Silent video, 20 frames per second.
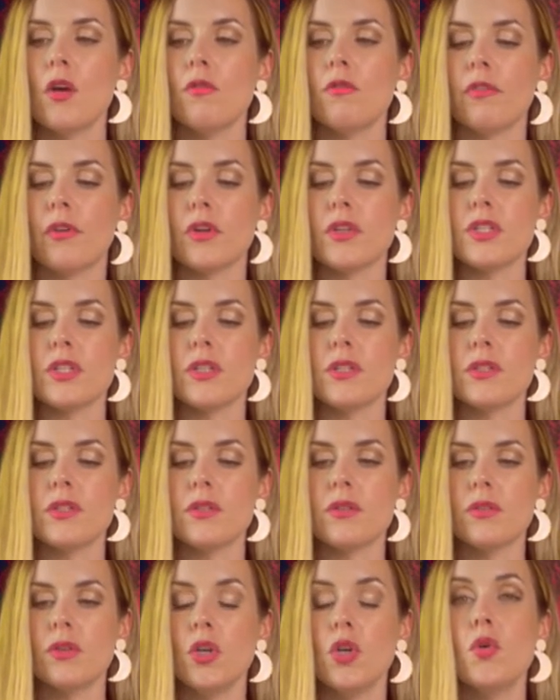versus
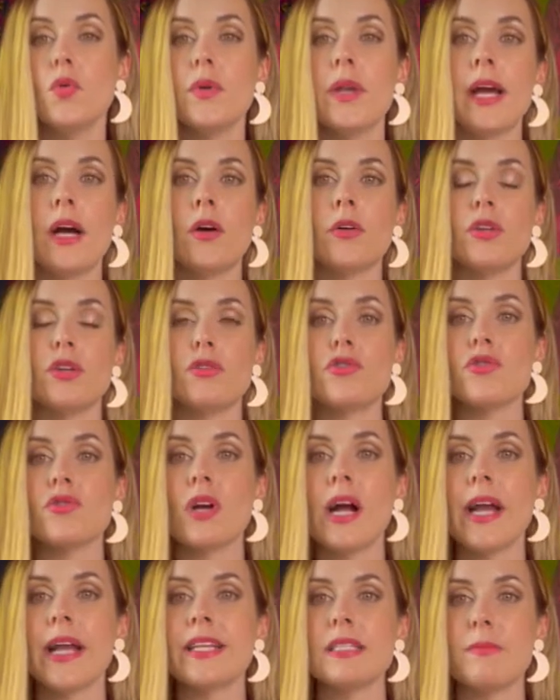who now you're
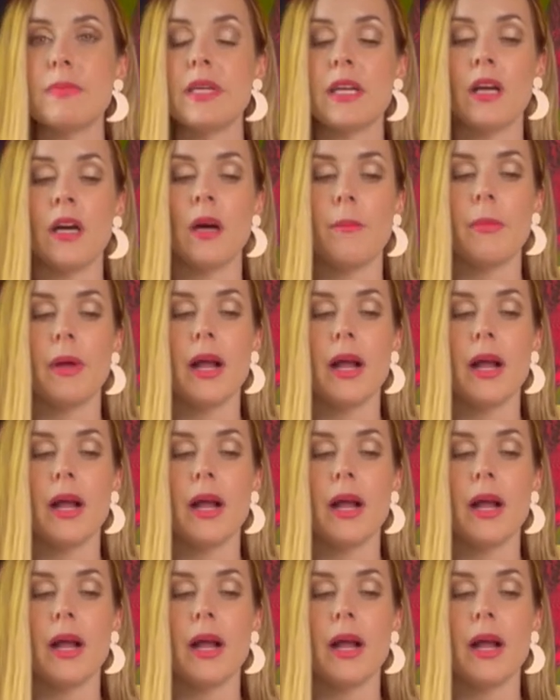trying to become.